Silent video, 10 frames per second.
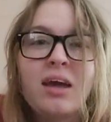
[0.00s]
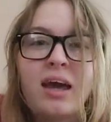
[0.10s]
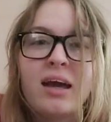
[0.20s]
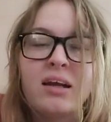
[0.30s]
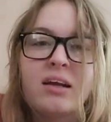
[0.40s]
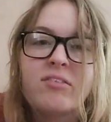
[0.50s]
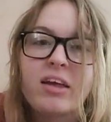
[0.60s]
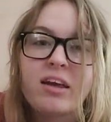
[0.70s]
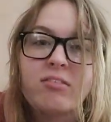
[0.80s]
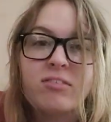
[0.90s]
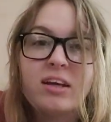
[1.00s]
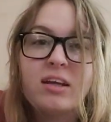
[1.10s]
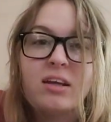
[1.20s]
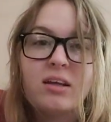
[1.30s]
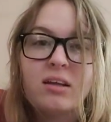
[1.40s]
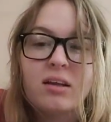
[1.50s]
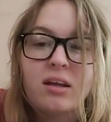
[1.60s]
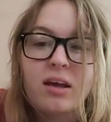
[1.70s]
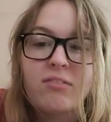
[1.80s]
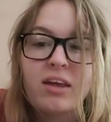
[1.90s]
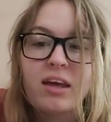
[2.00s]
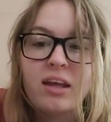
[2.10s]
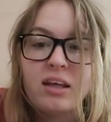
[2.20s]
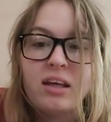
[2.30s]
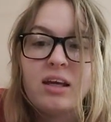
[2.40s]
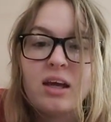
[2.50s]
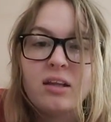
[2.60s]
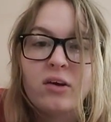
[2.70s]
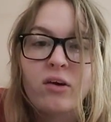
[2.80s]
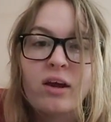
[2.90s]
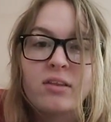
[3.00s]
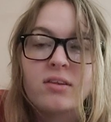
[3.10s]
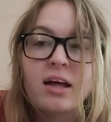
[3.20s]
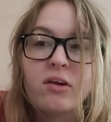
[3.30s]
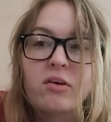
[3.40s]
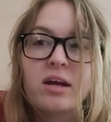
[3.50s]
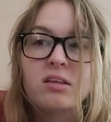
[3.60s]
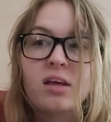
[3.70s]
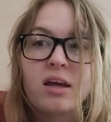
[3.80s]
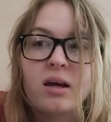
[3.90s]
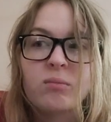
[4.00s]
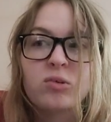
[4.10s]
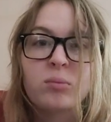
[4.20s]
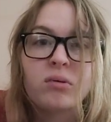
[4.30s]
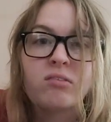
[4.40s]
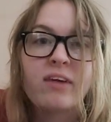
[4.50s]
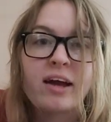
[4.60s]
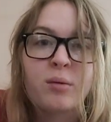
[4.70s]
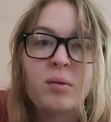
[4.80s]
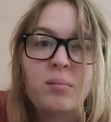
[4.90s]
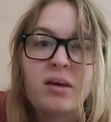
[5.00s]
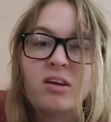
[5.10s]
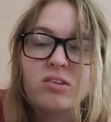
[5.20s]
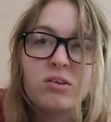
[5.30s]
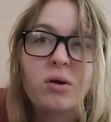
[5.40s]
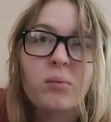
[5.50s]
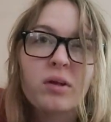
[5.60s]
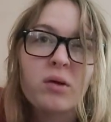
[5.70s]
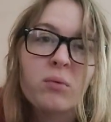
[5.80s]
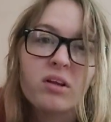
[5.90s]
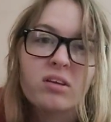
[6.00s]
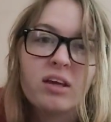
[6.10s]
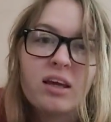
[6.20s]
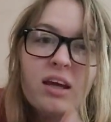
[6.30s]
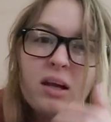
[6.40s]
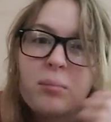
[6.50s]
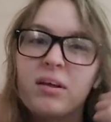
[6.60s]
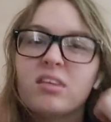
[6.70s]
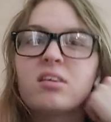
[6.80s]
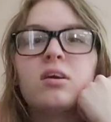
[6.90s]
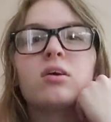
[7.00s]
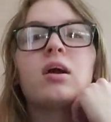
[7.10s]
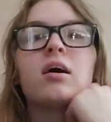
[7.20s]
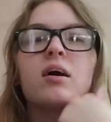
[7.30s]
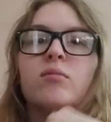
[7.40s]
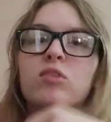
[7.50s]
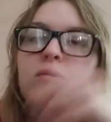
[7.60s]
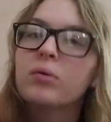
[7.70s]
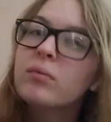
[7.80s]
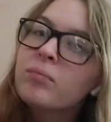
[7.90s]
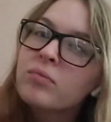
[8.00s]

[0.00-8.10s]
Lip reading: And if they can eat in their crate, then that creates a comfortable environment because you don't really want to eat in a place that you're not comfortable.